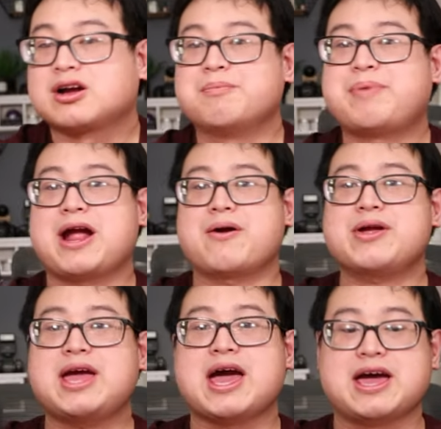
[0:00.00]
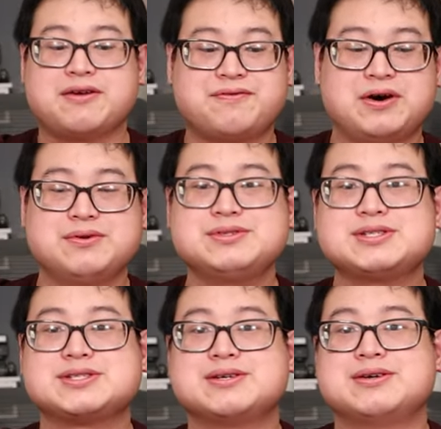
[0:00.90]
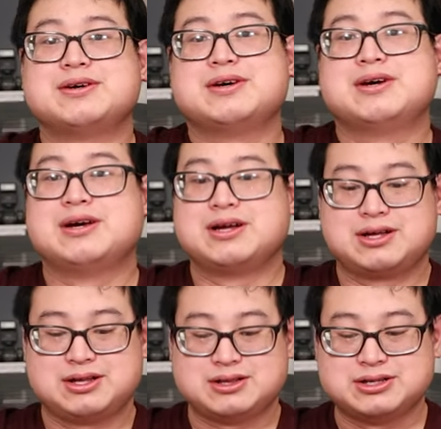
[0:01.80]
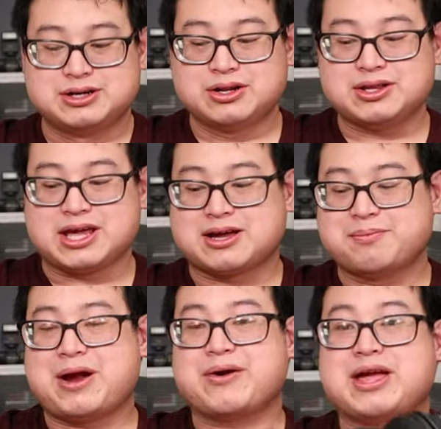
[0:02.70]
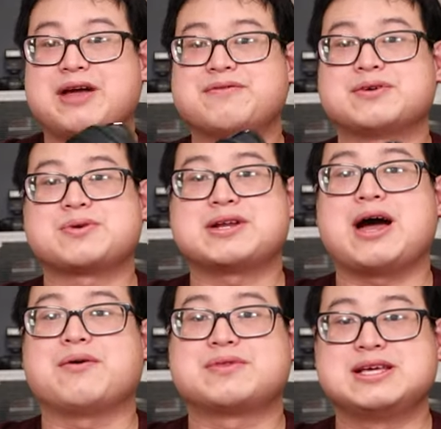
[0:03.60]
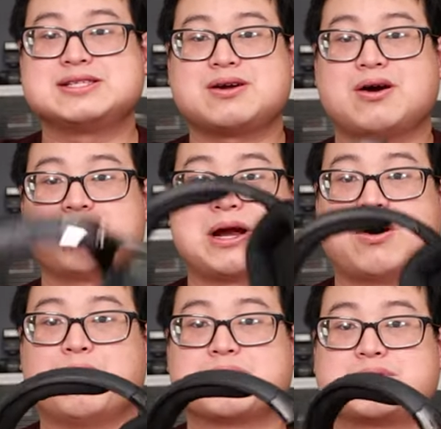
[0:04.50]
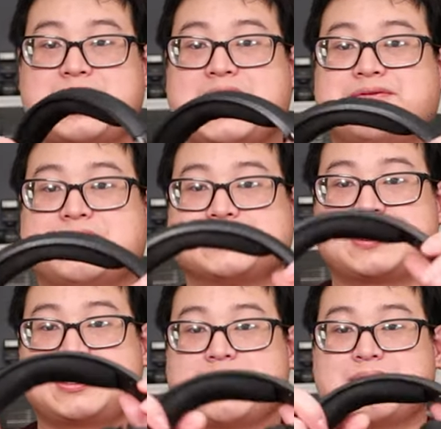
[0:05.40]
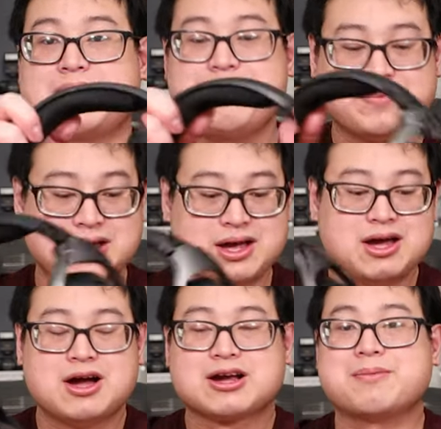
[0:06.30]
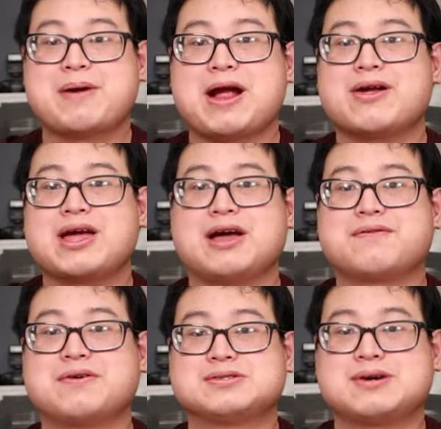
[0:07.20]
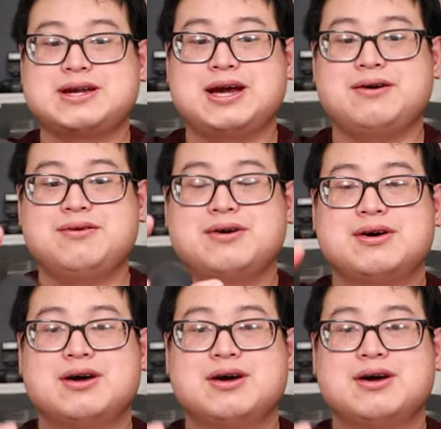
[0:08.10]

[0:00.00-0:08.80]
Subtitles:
Comparing headphones, literally comparing headphones right now. These are my old headphones right here, right? Comparing headphones right now,